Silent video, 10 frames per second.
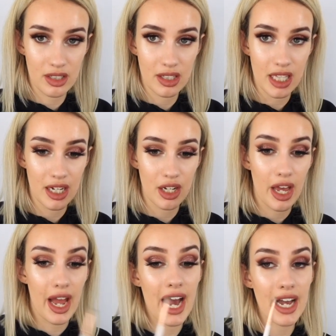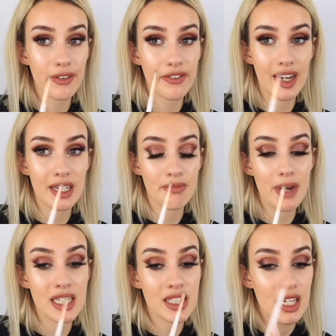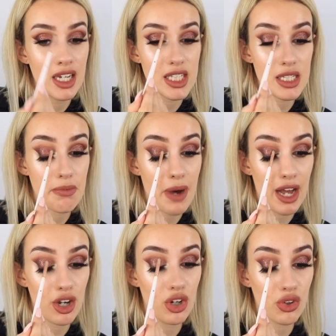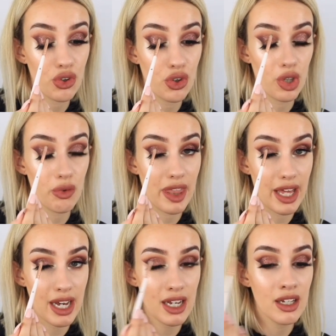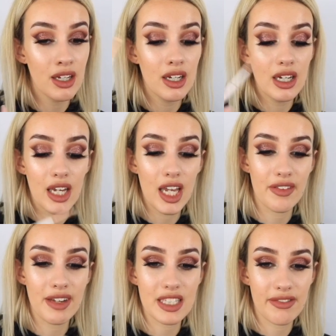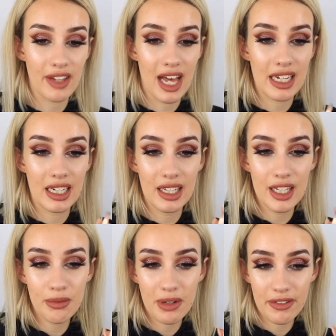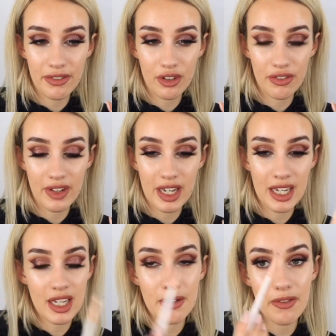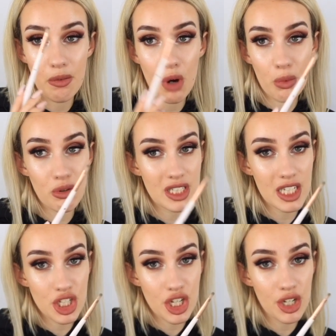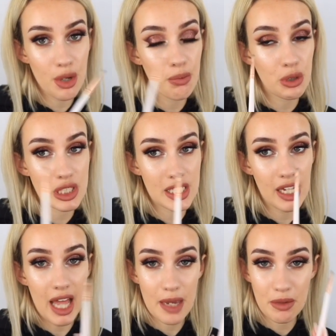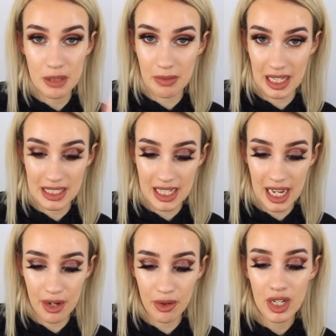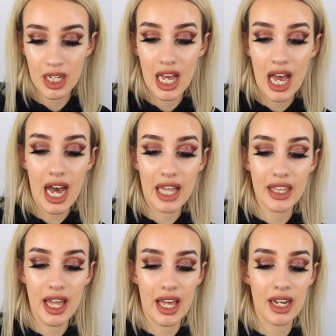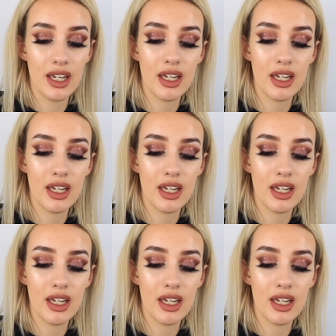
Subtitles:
then I find best to pack on colour with that. If it's flat and a little bit fluffy for more precision but still able to blend out, and then